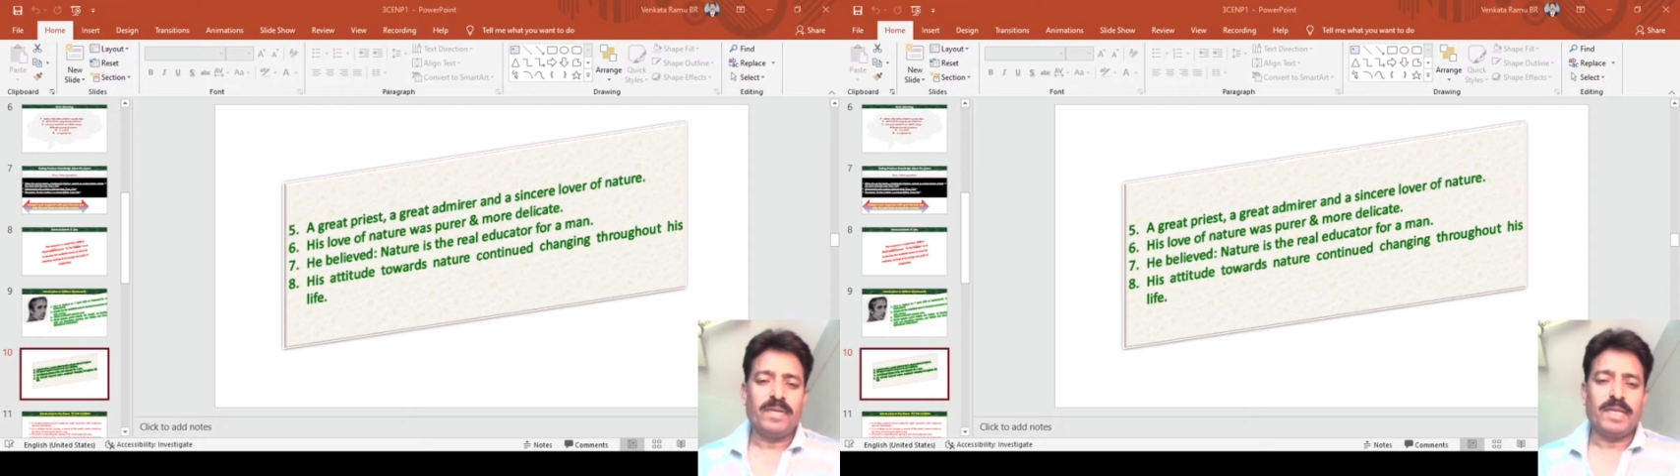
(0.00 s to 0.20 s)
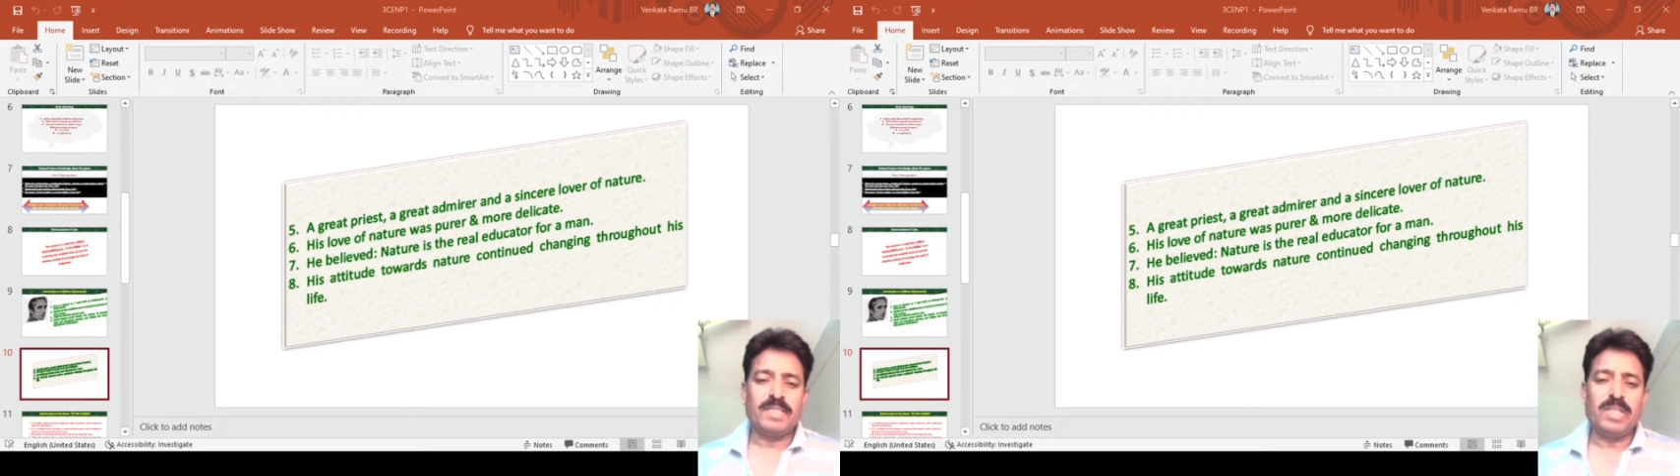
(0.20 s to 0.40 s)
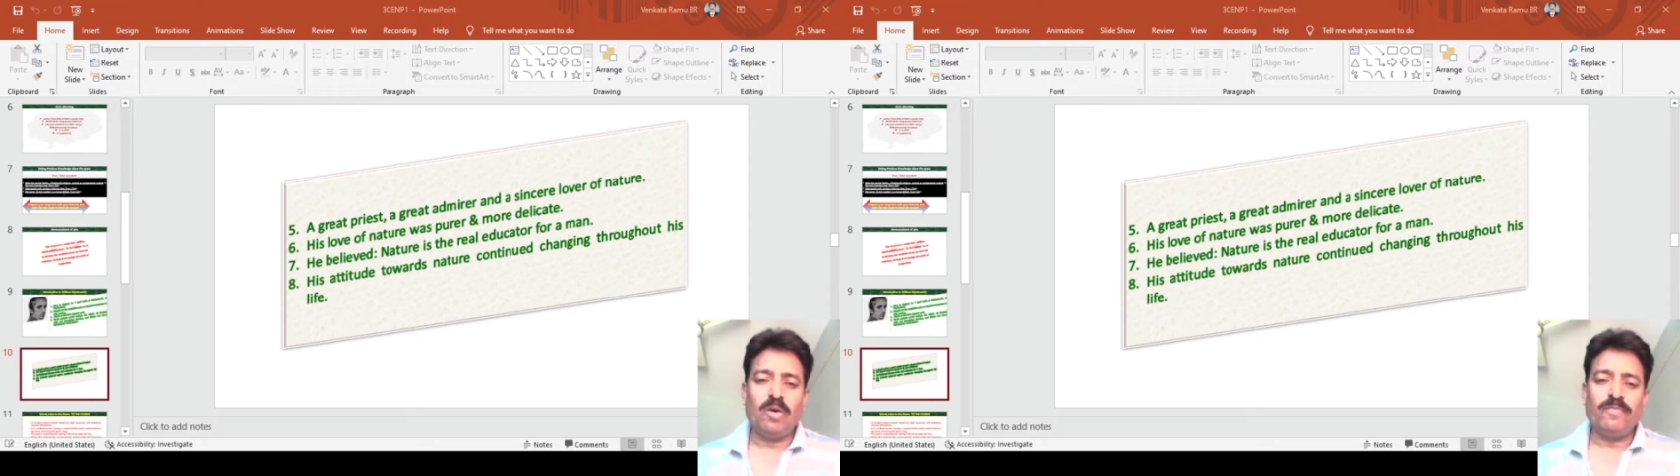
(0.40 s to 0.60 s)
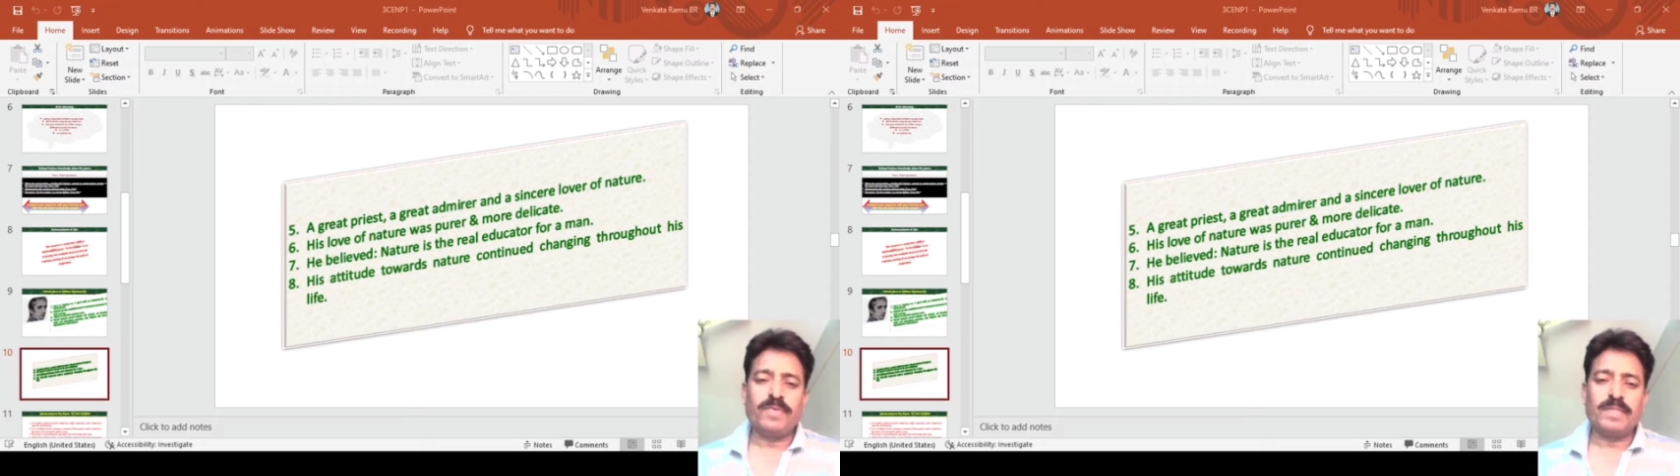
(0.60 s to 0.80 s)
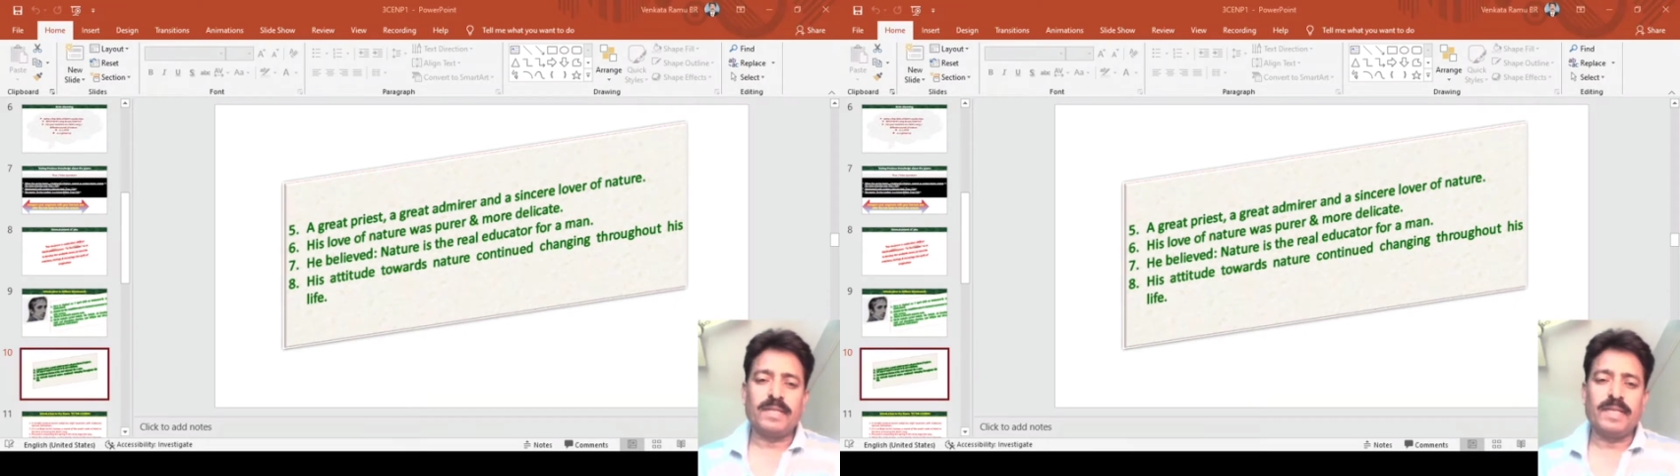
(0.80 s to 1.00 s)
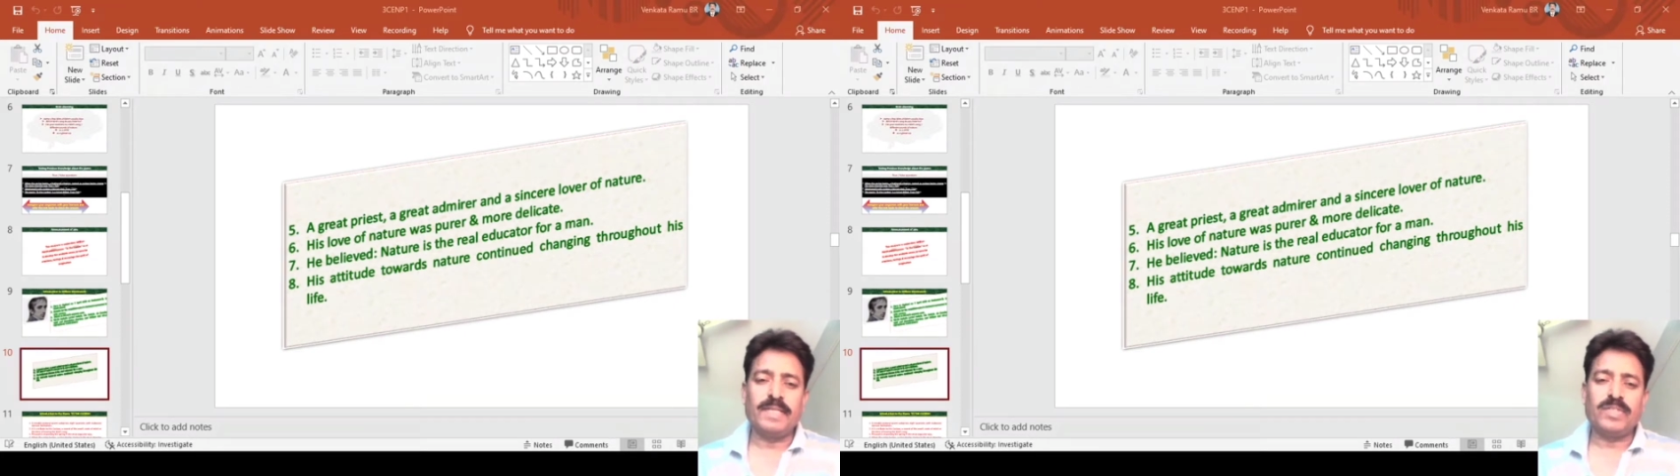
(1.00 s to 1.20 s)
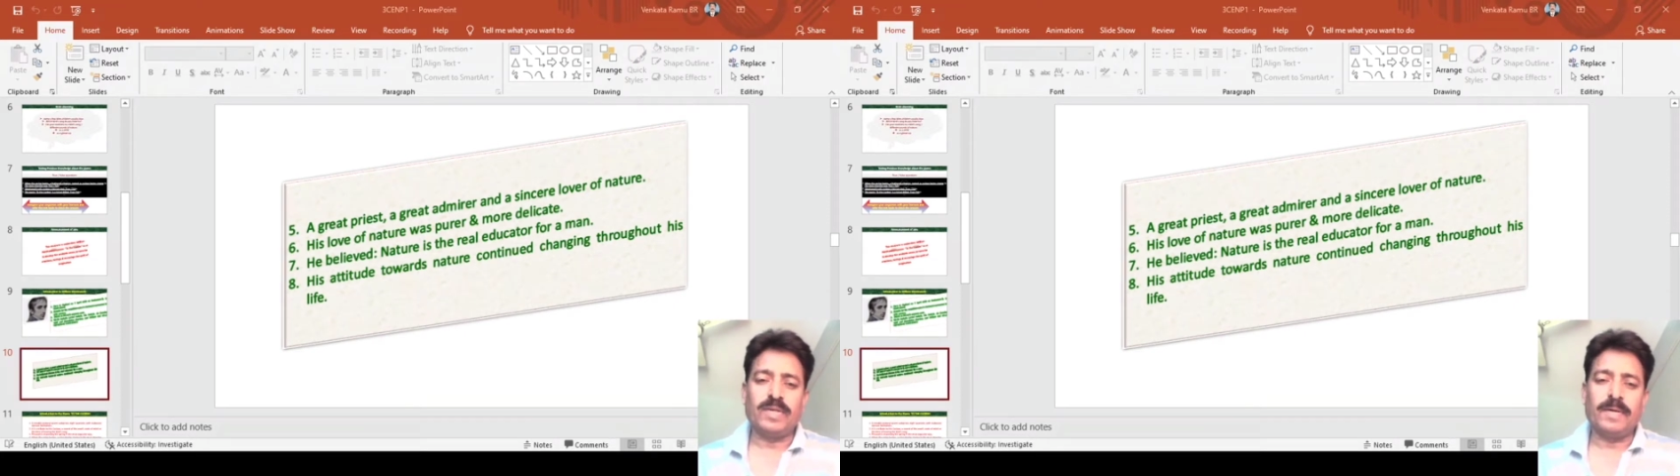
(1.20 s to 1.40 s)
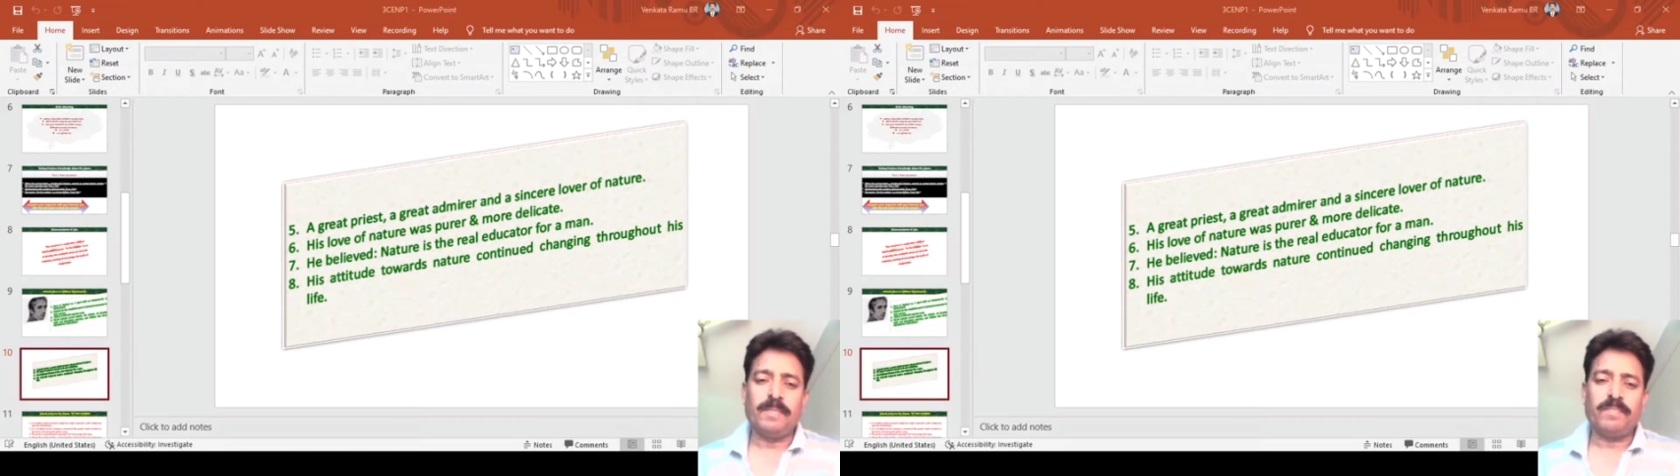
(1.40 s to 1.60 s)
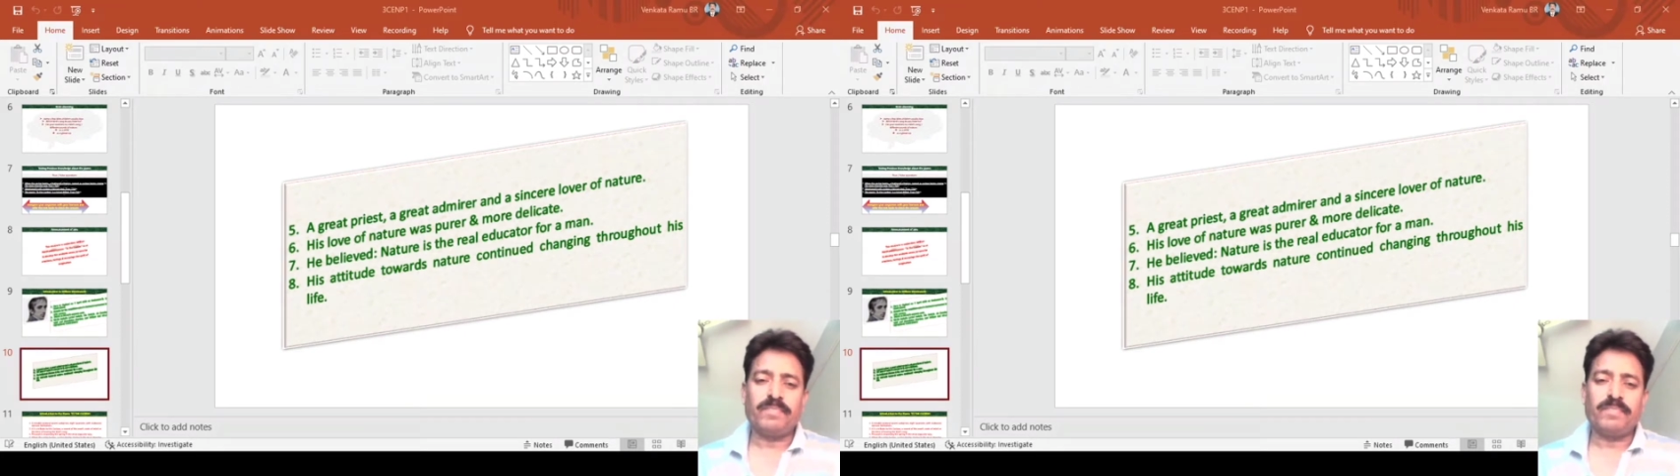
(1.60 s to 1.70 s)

His love for the nature